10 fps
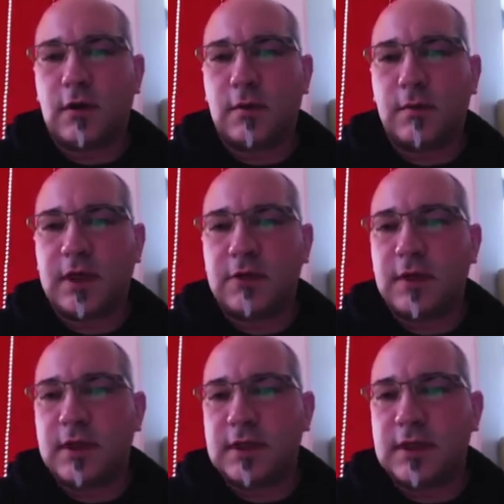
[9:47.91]

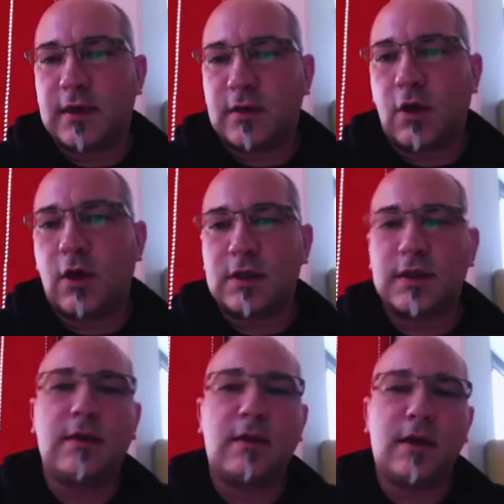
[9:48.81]
metrics and logs,
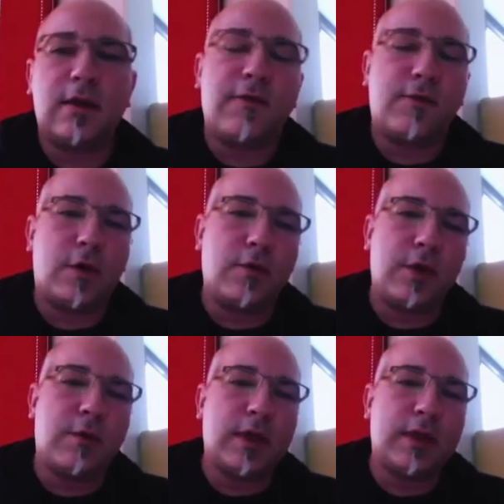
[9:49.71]
and therefore we
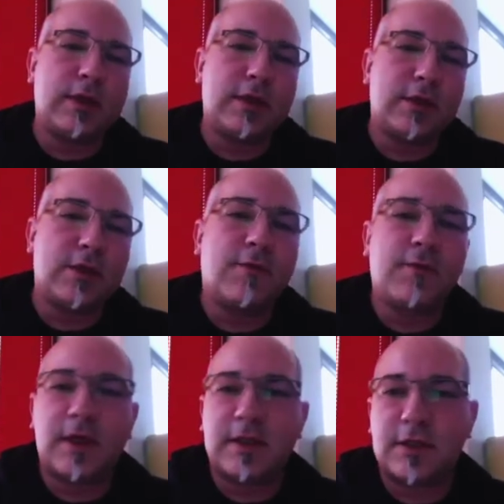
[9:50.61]
run this
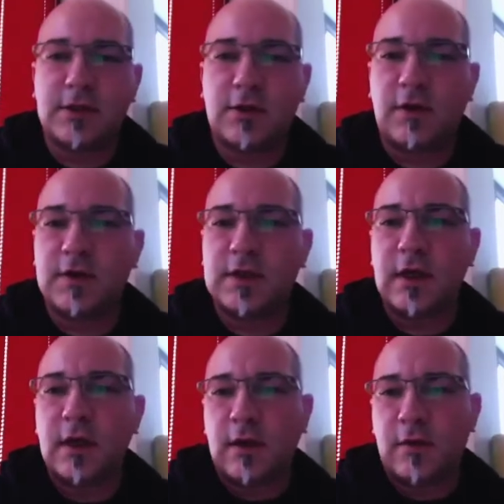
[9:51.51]
software as a service
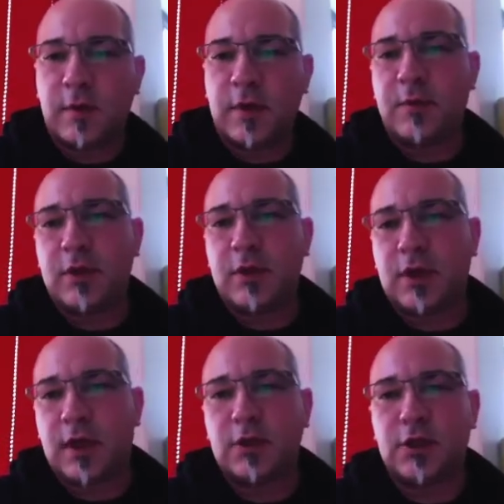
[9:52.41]
where people
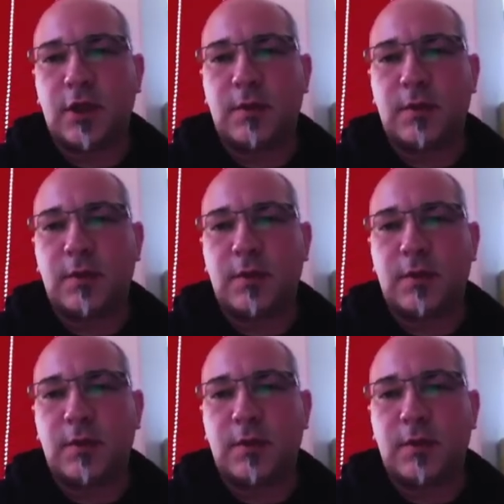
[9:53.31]
can ship